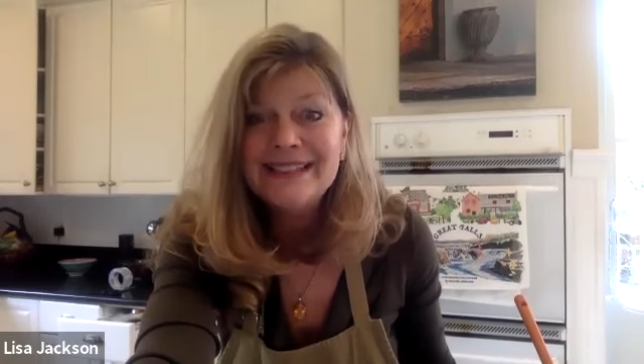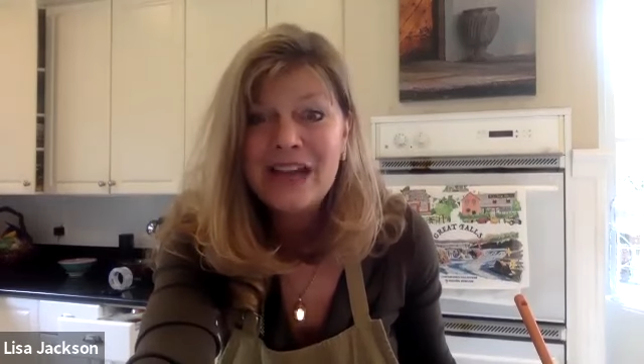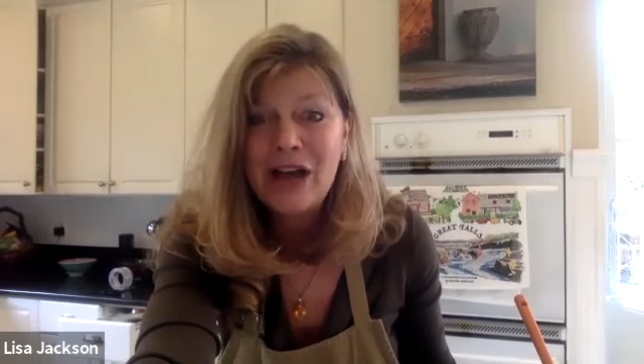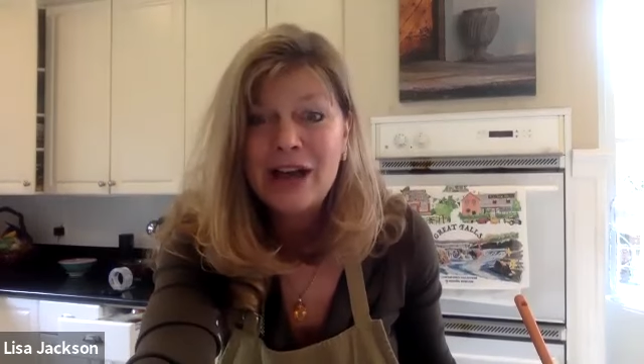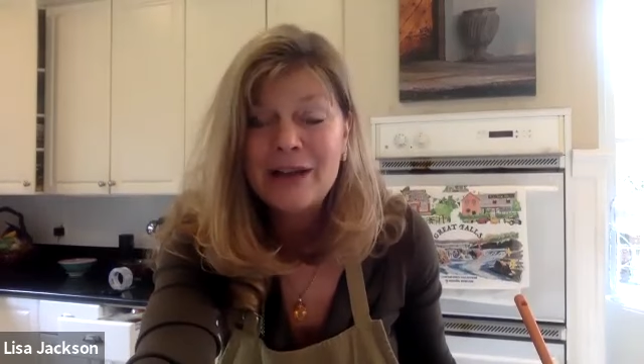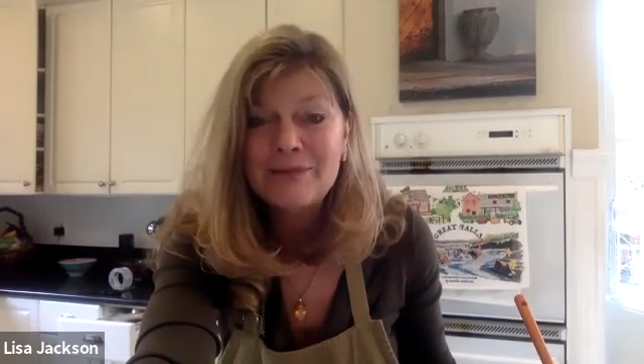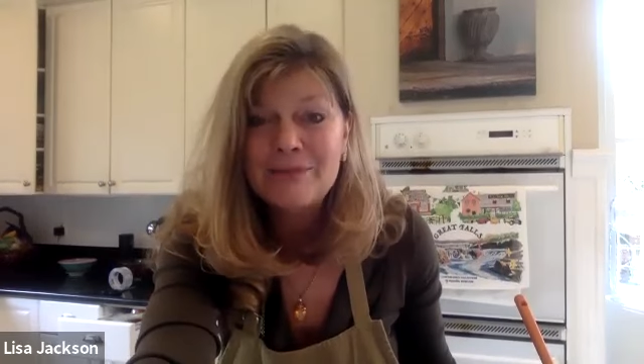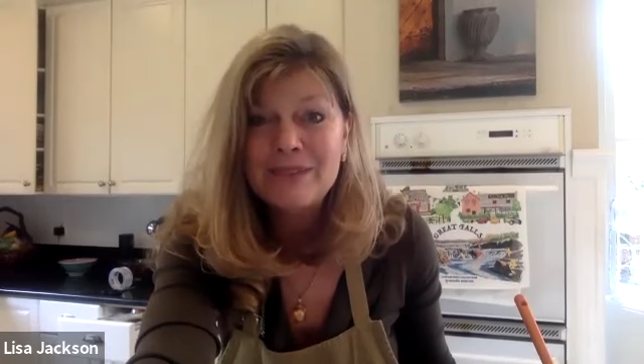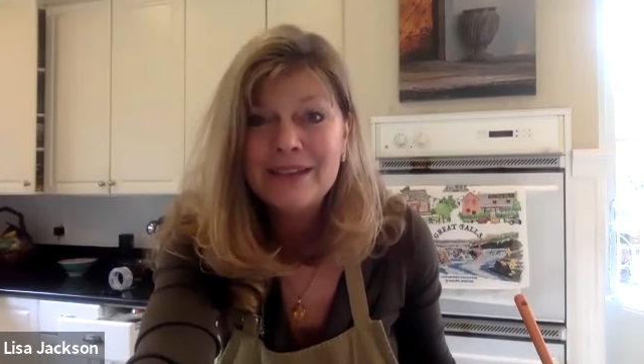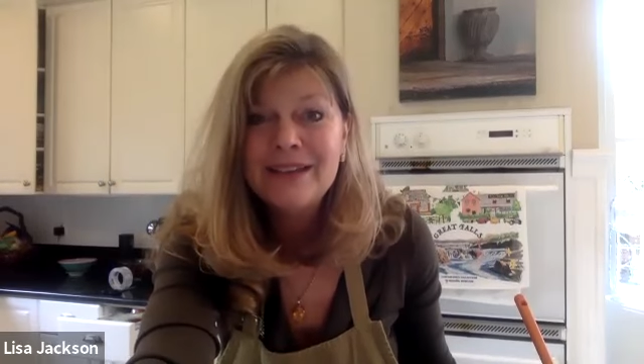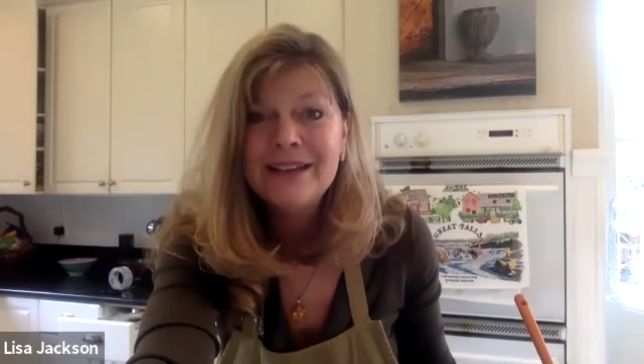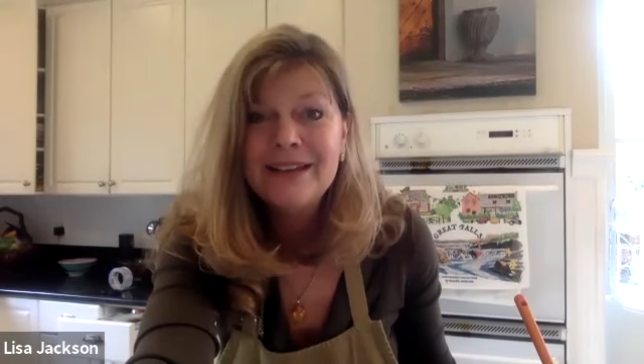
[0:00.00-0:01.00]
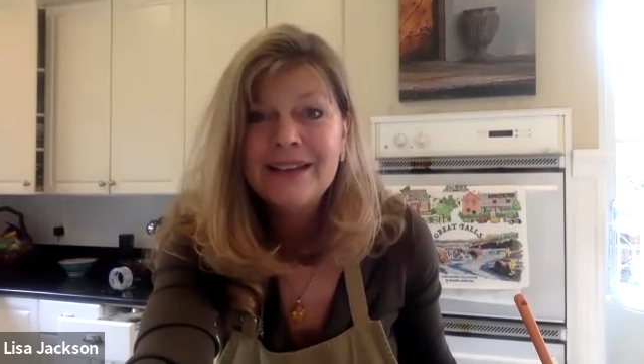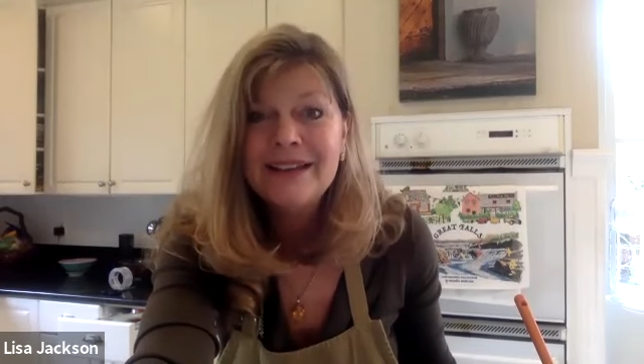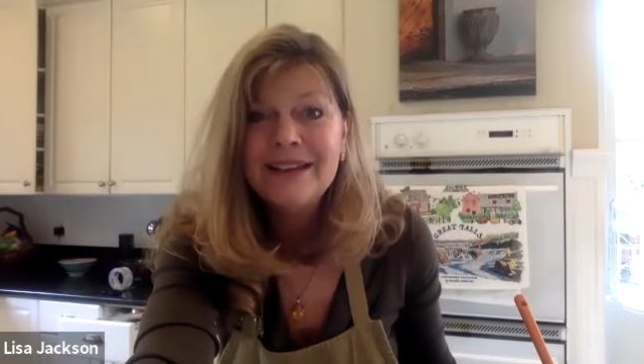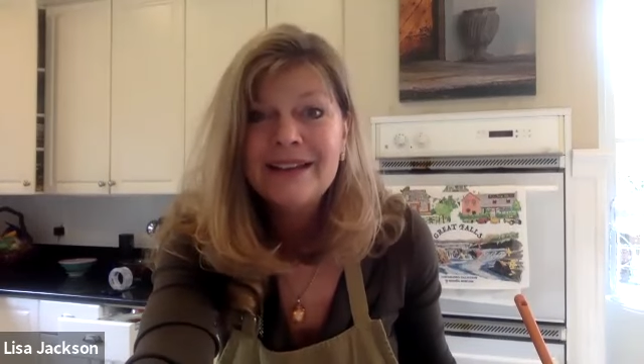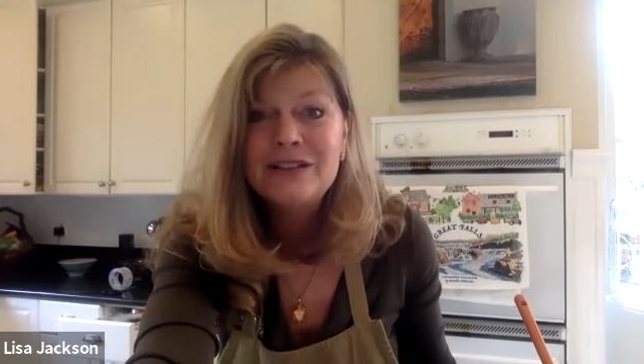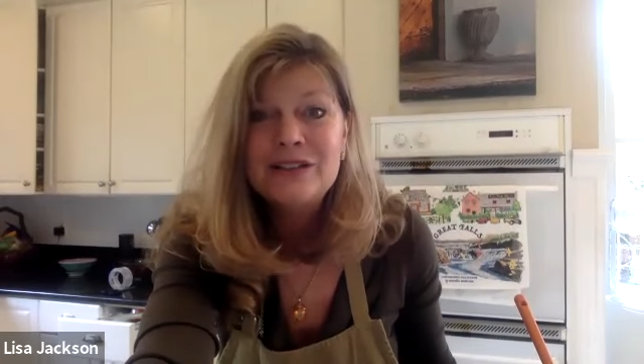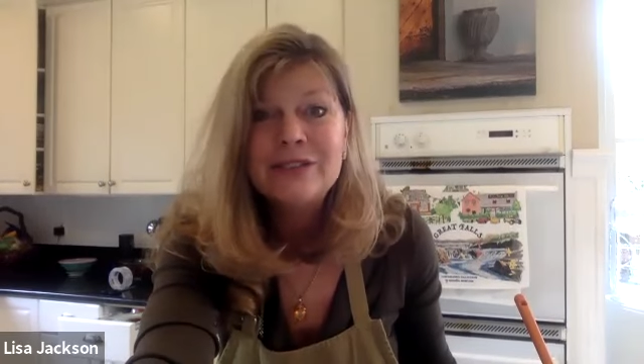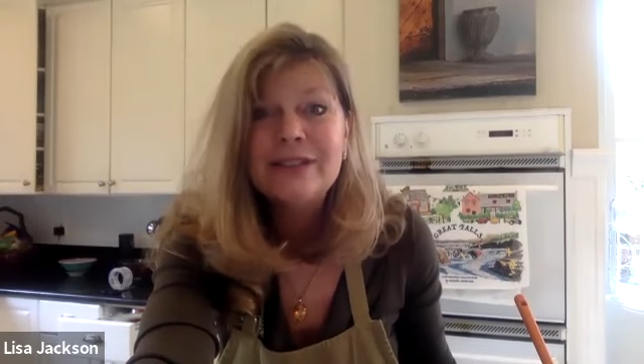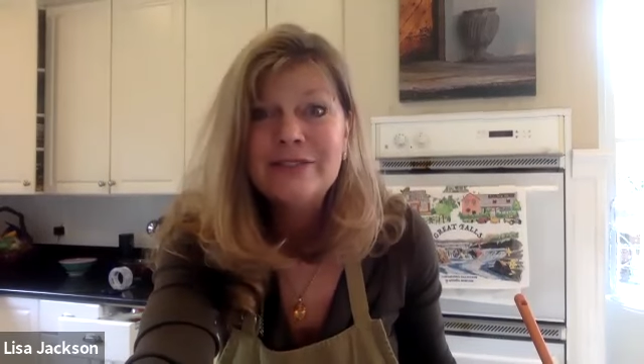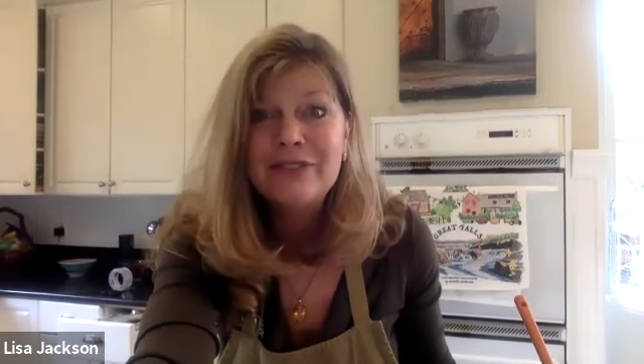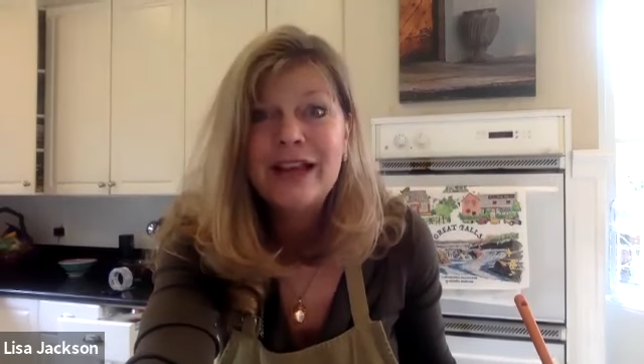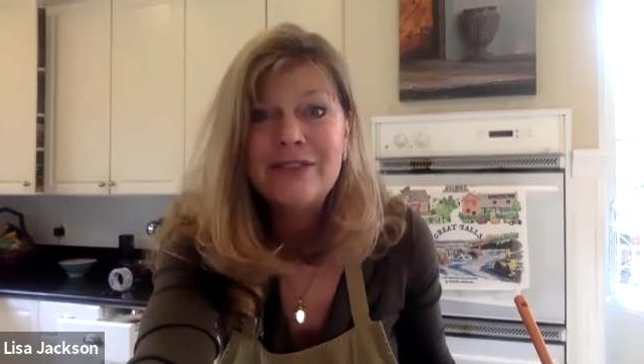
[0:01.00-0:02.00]
time to
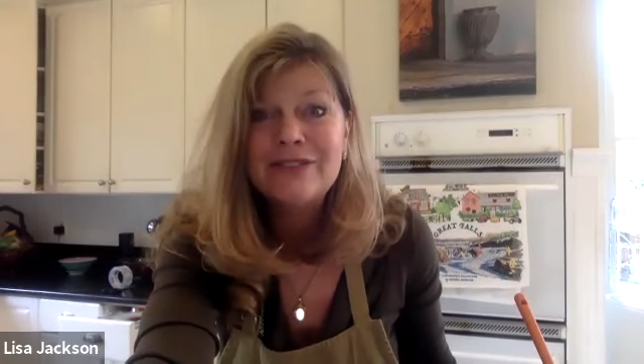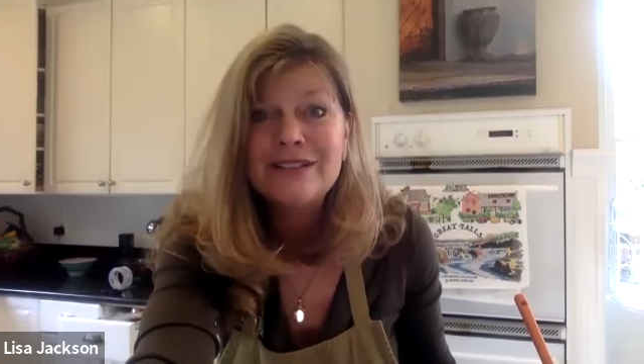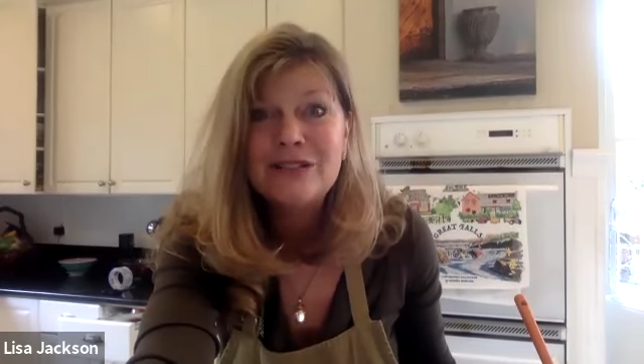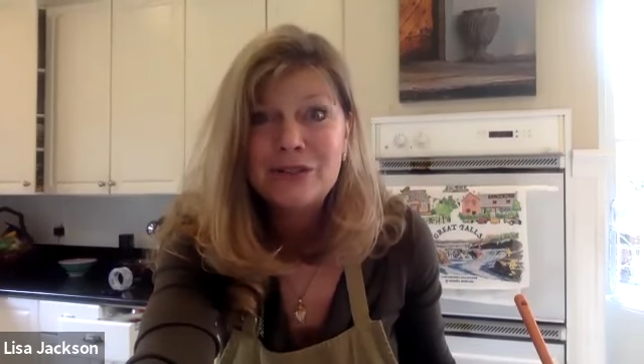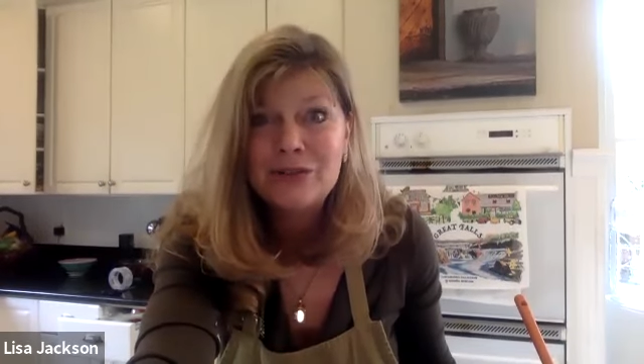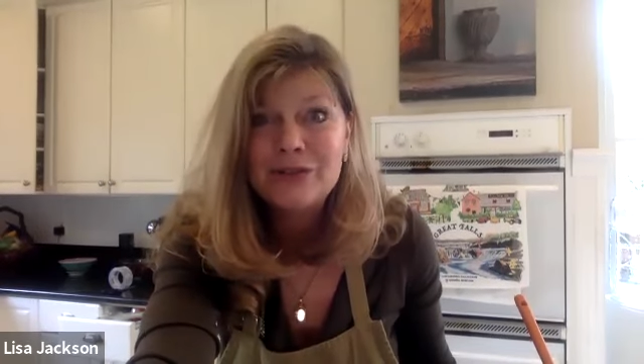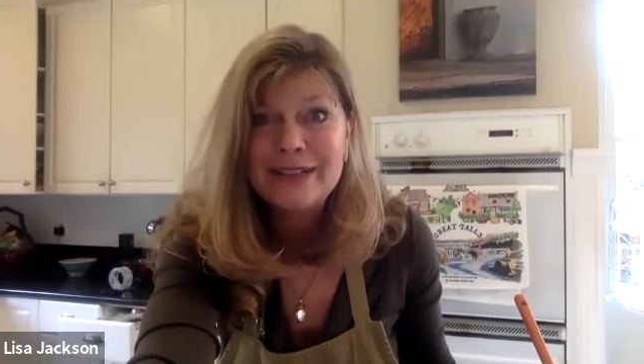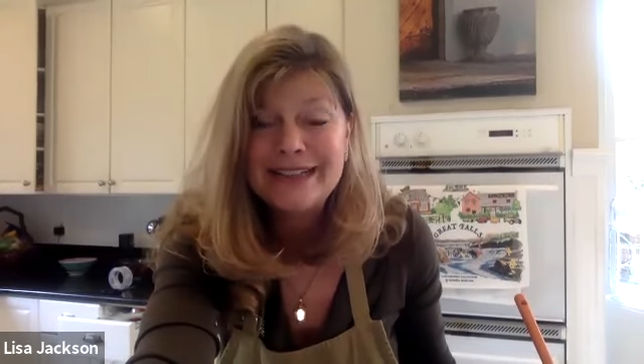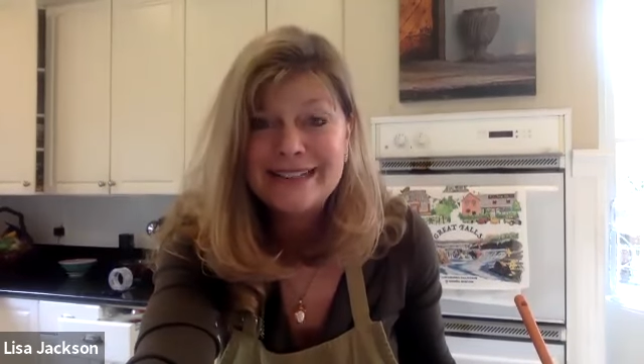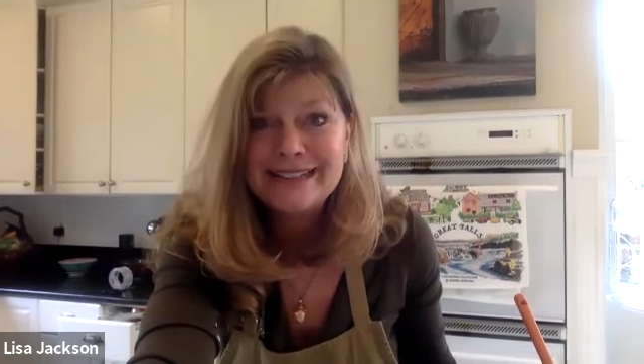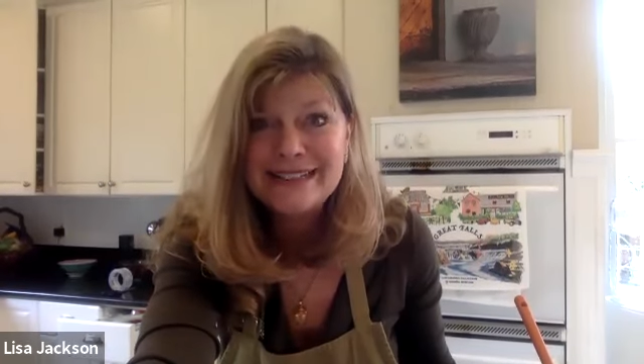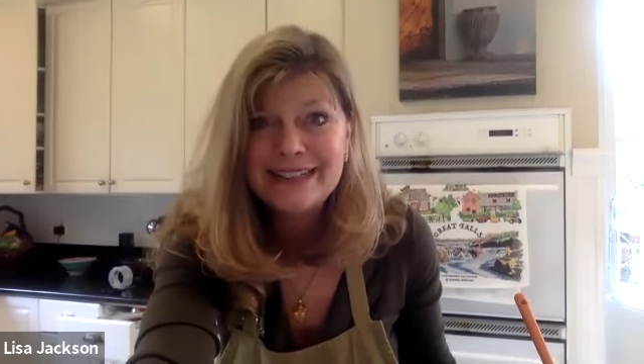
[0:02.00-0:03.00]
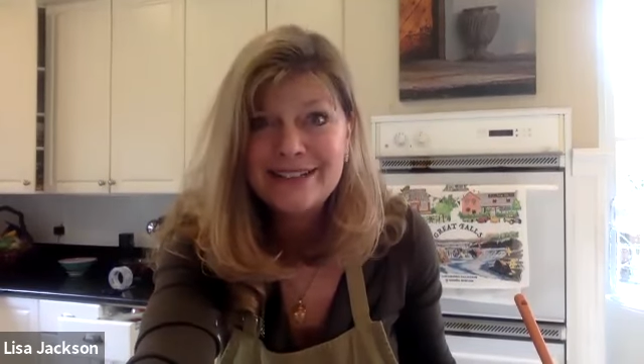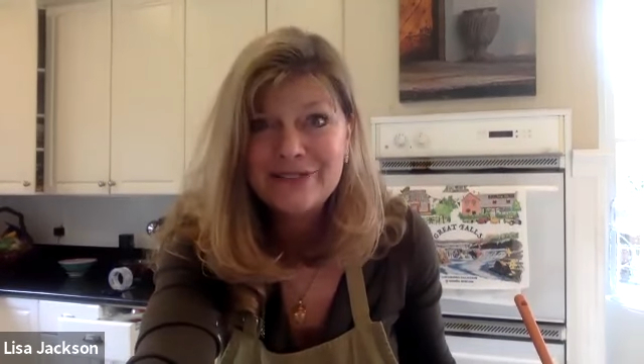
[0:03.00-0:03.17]
live life to its